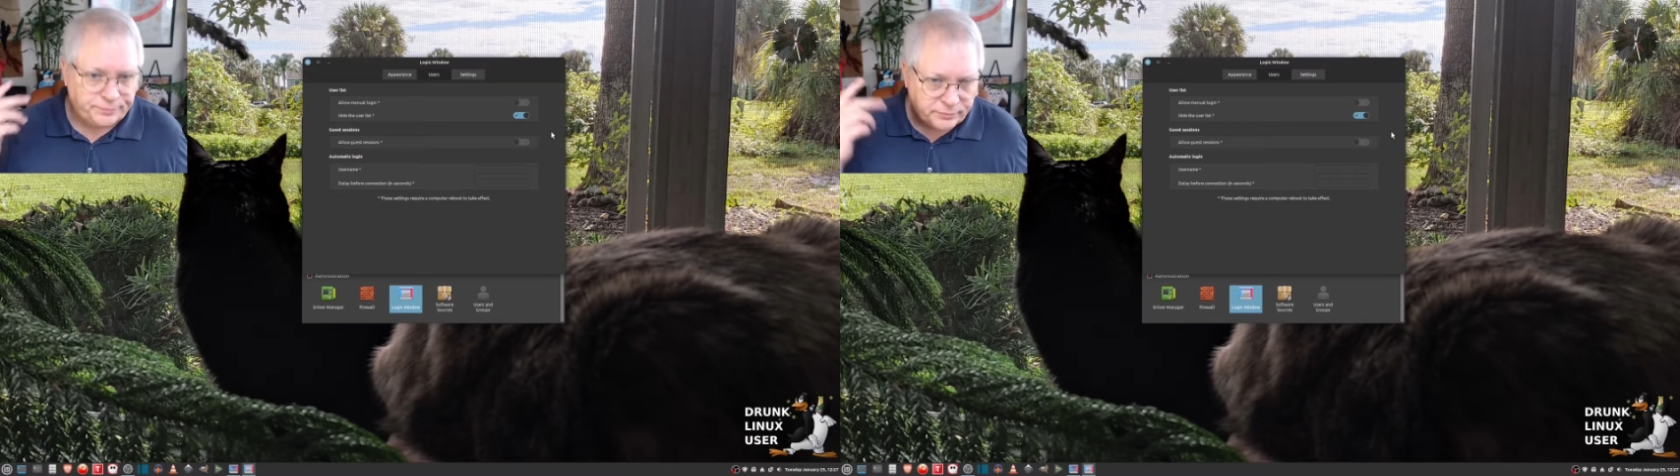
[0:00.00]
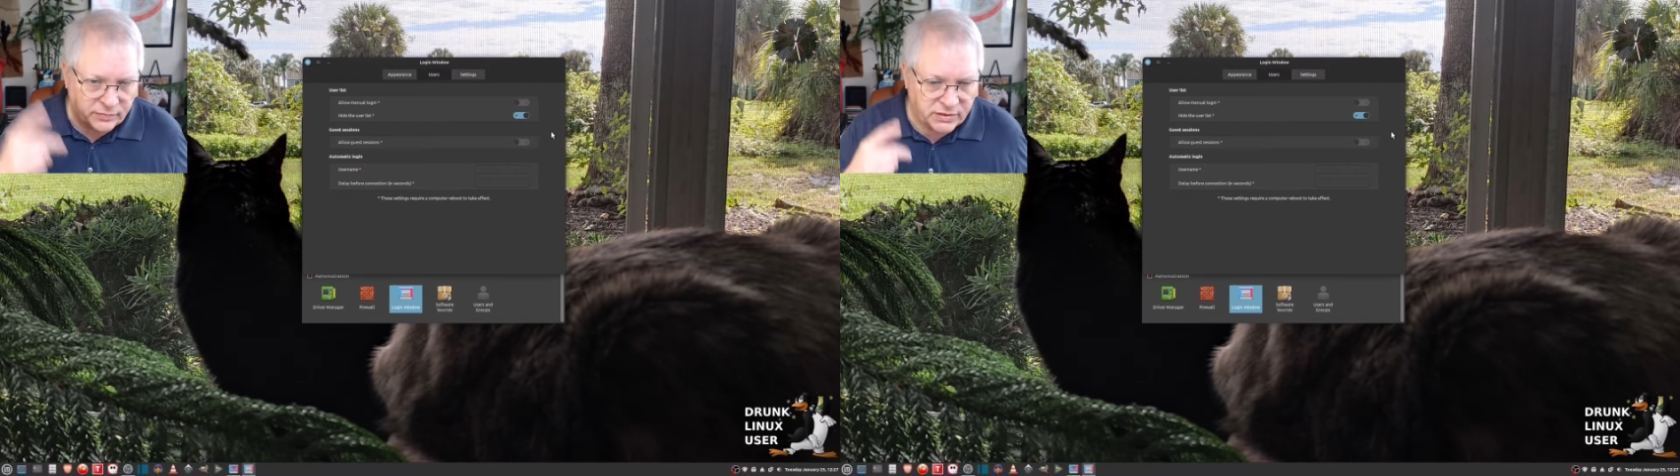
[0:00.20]

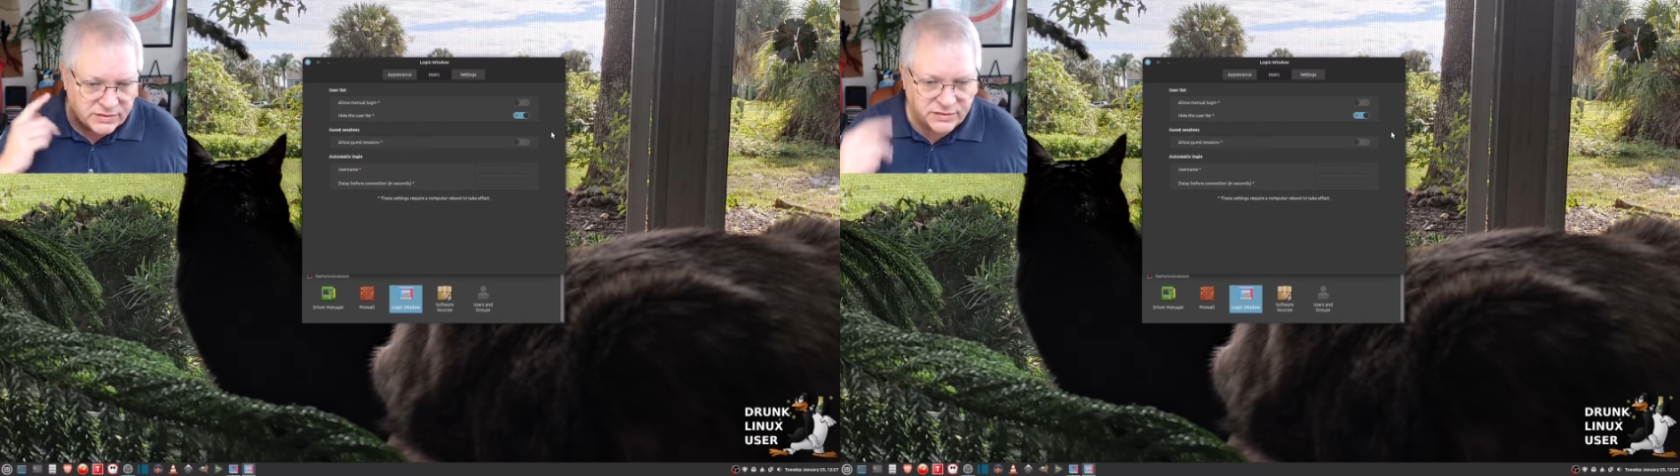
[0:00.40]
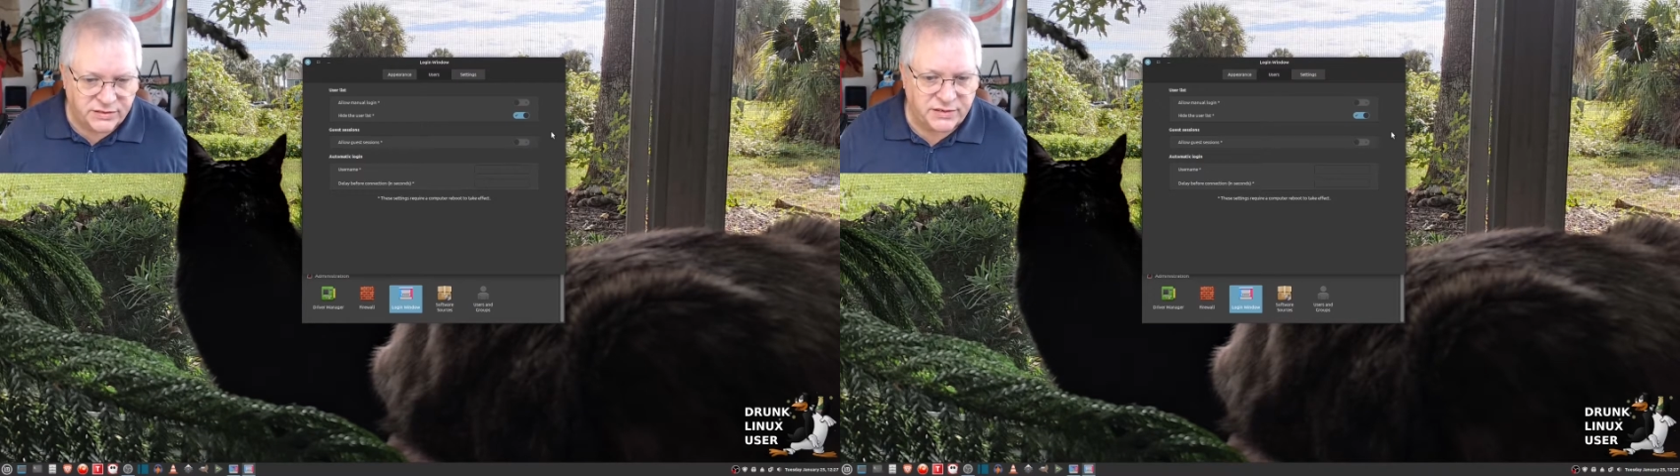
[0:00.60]
This
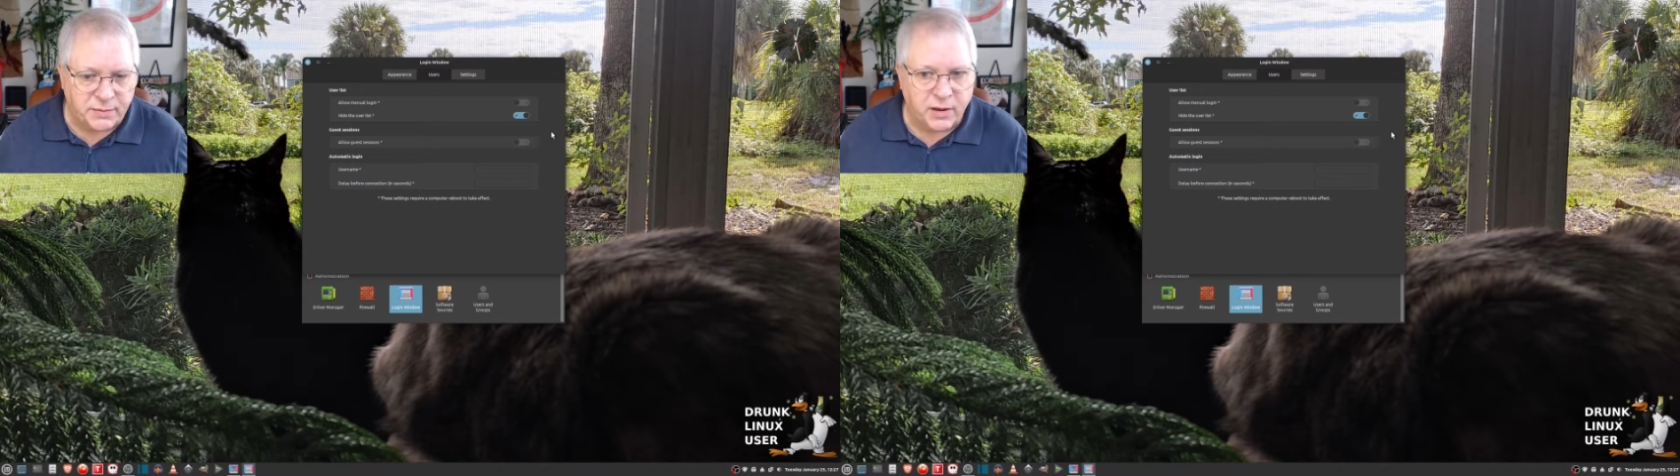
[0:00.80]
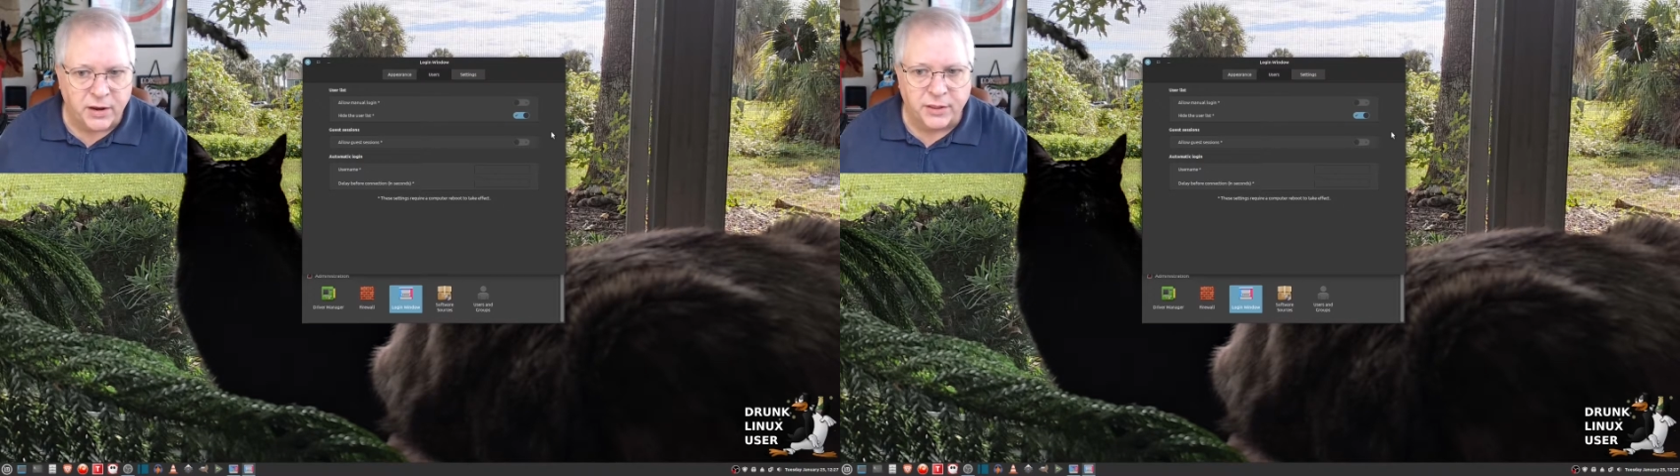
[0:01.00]
is the same
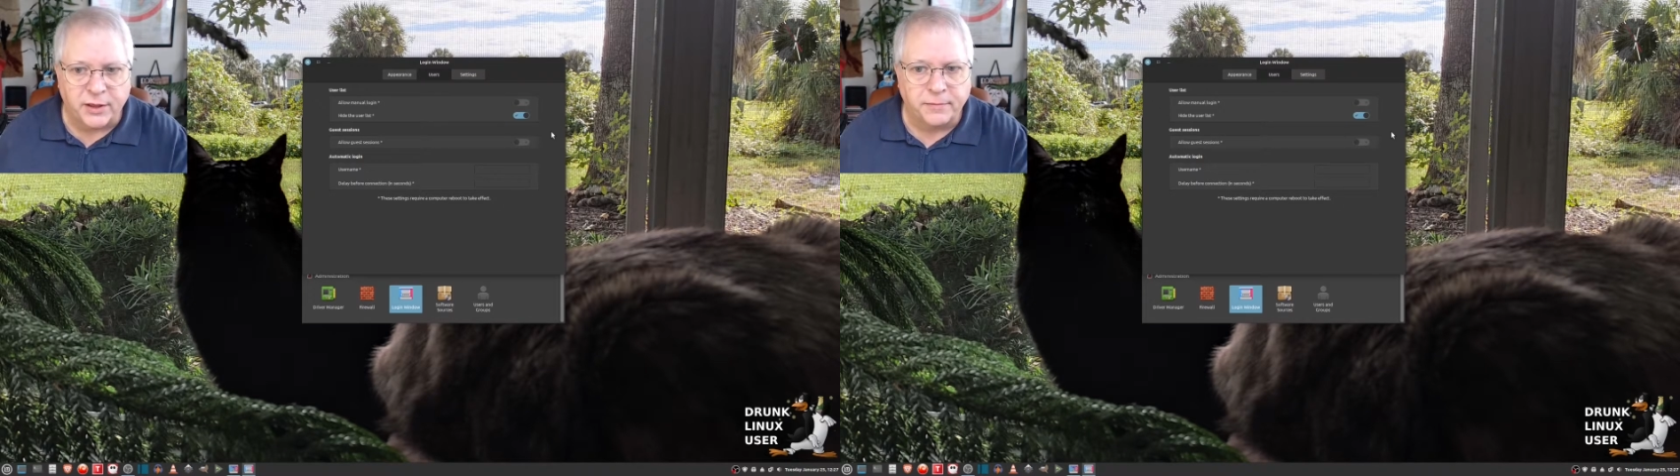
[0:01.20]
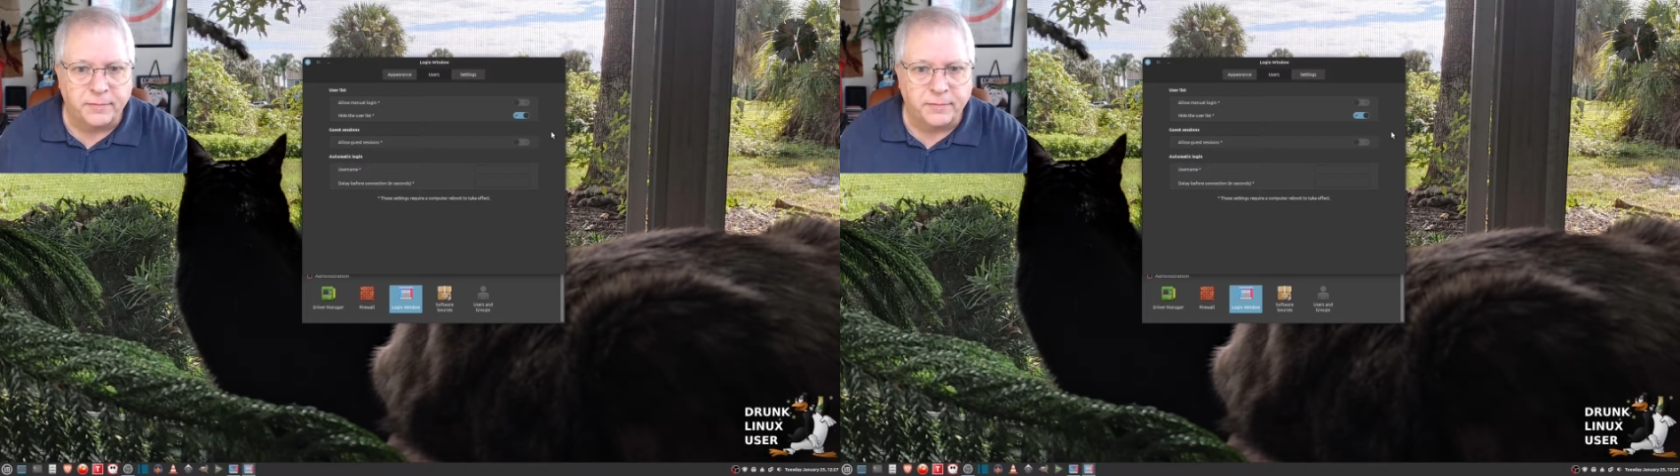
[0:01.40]
kind of thing.